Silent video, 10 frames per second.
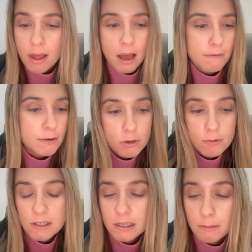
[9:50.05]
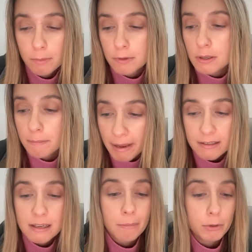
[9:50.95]
I think Yuri and Timber is the best
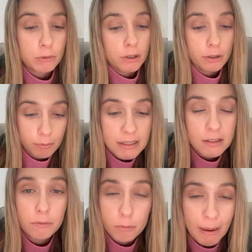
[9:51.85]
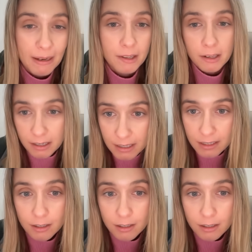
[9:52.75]
and most underrated fullback in the league.